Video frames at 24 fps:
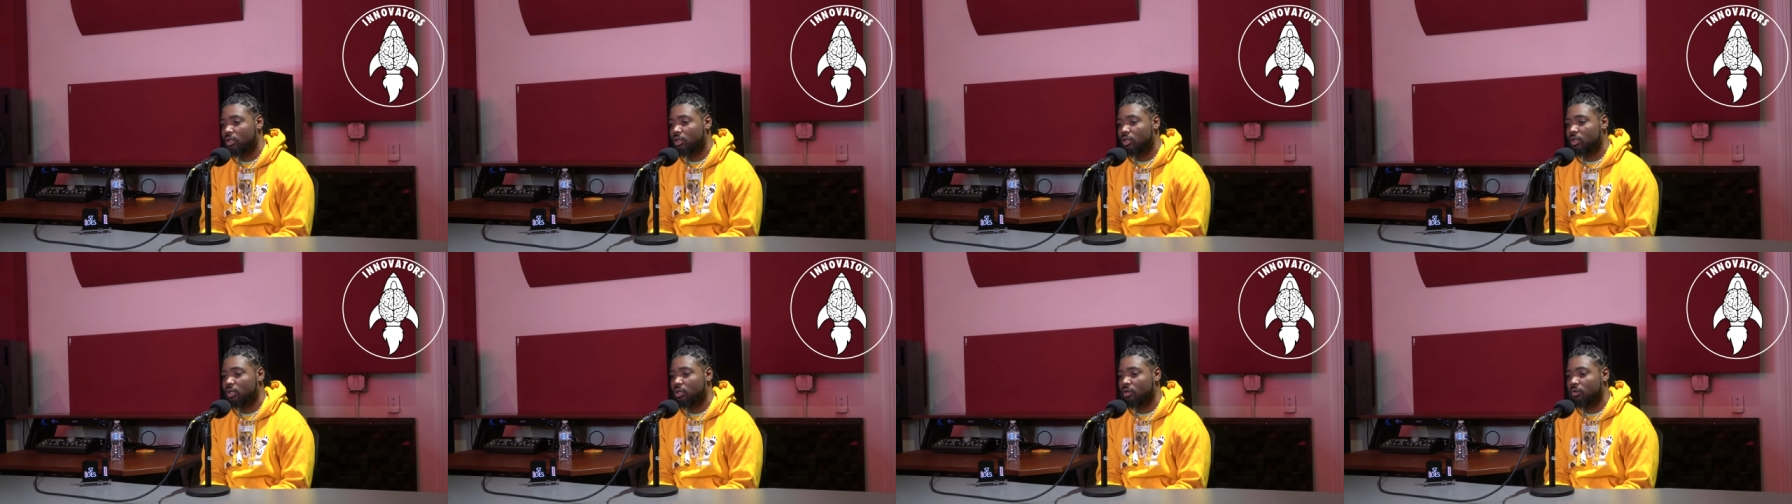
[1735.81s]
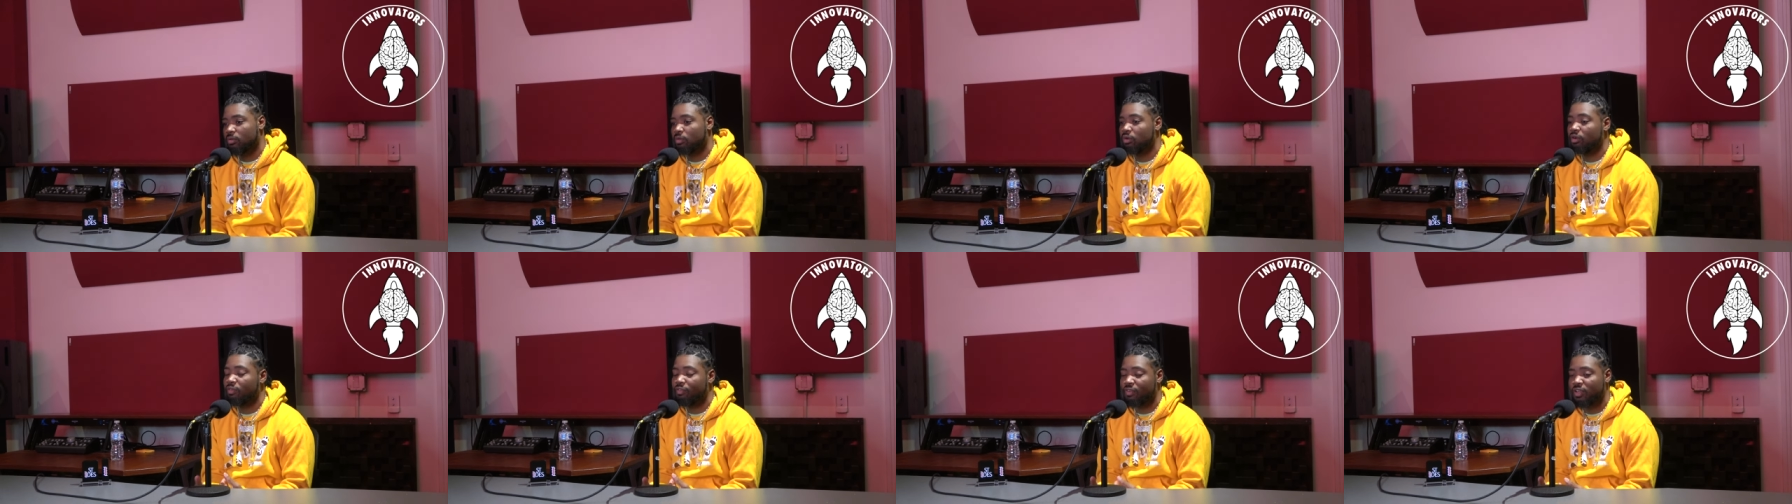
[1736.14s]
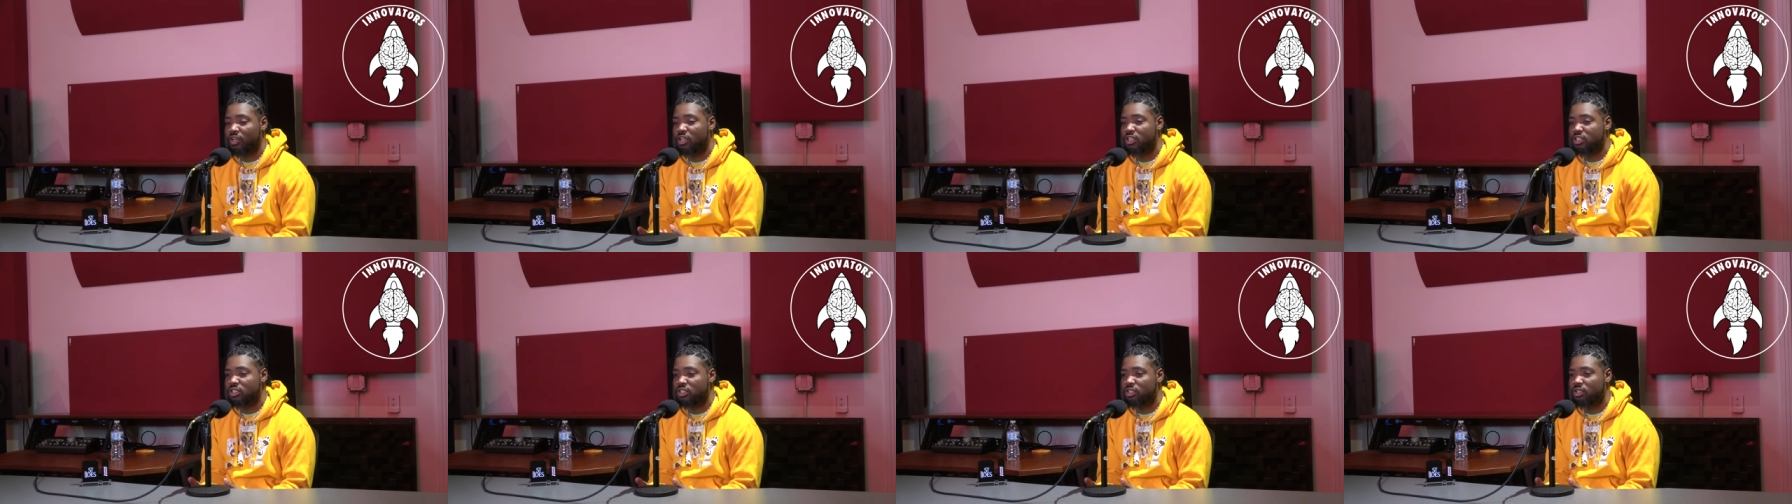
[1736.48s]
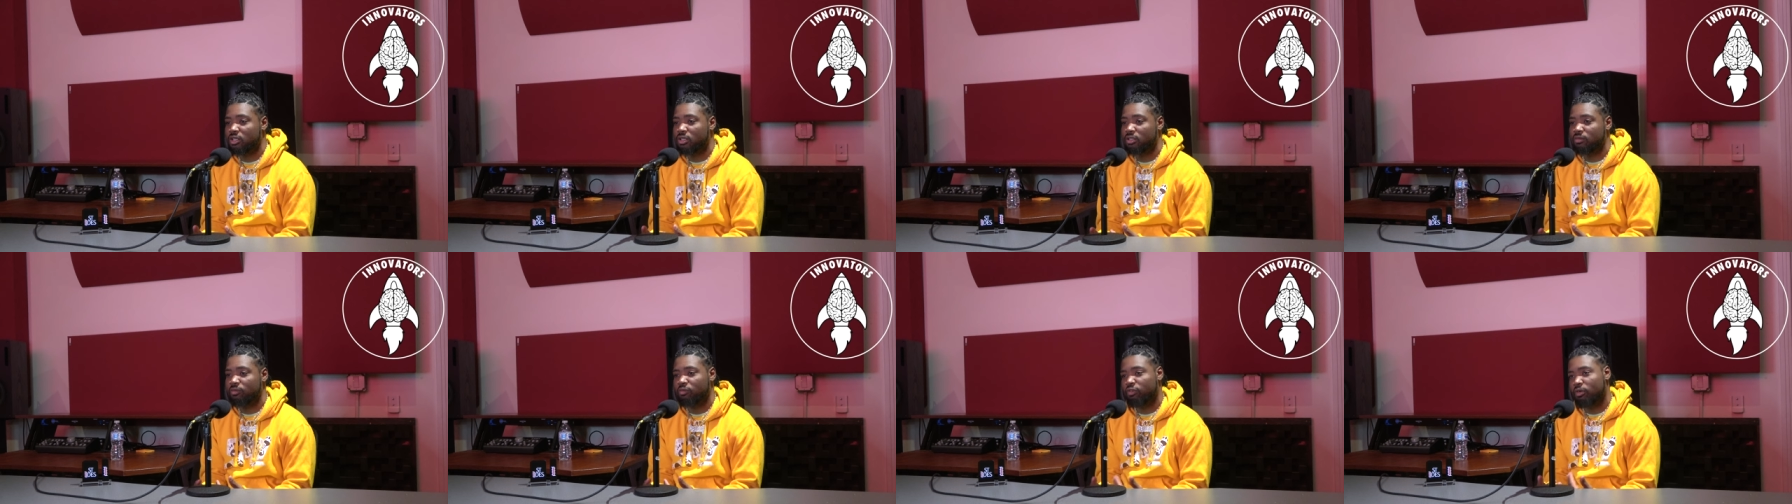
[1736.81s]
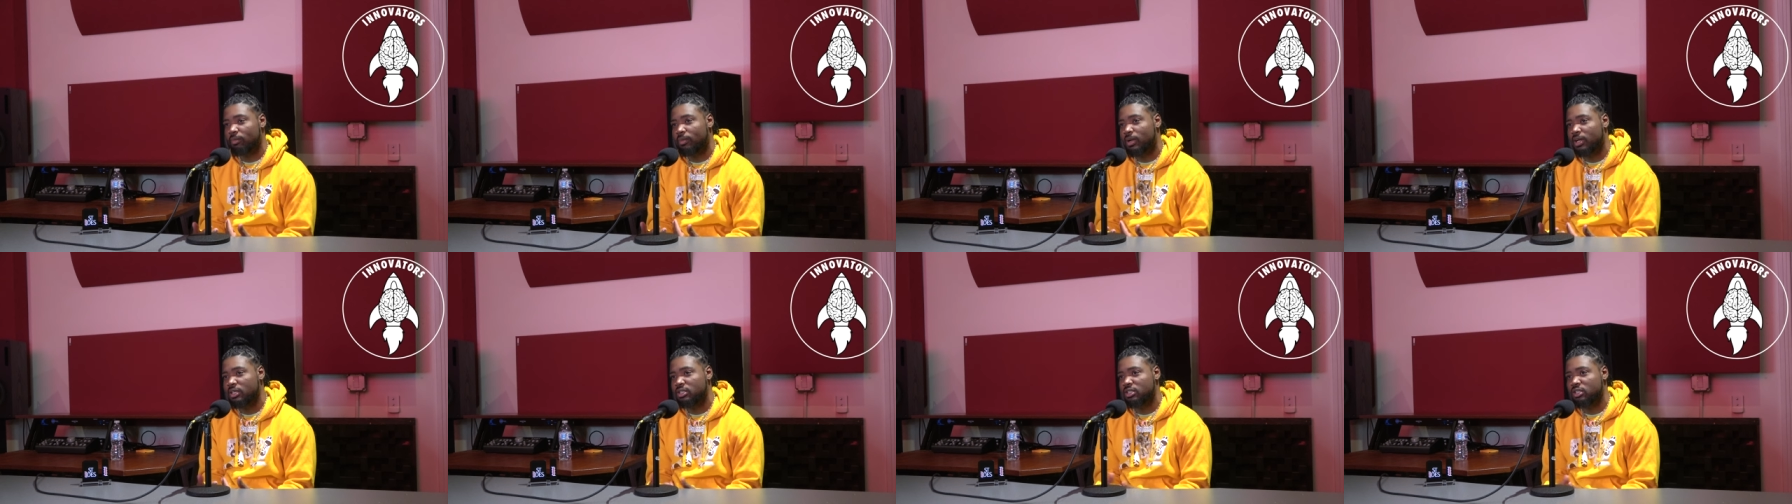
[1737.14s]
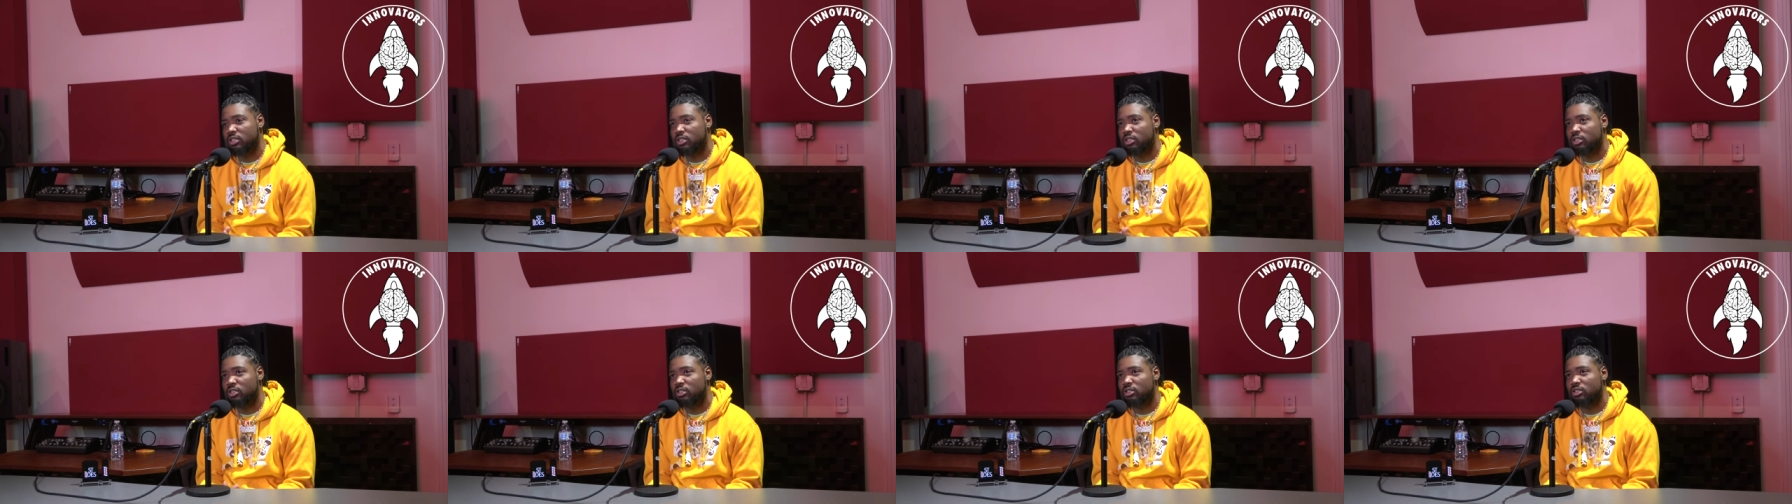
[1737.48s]
Uh, we'll finish it for my
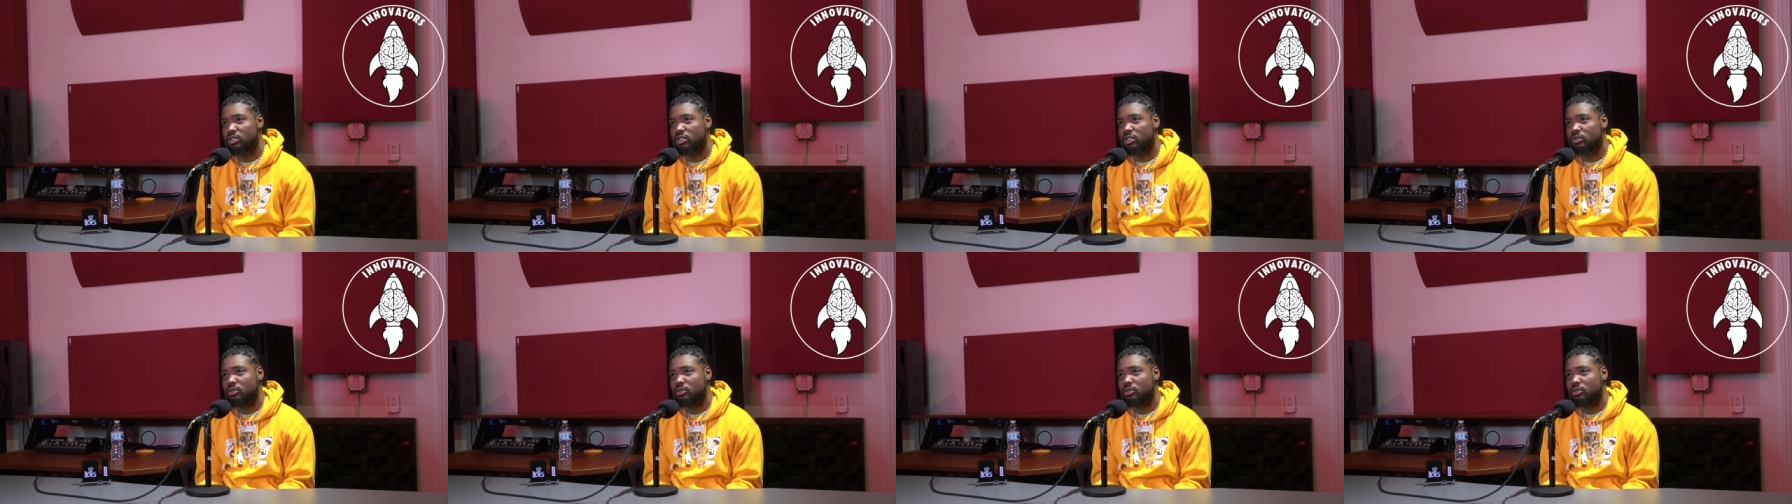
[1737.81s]
scenes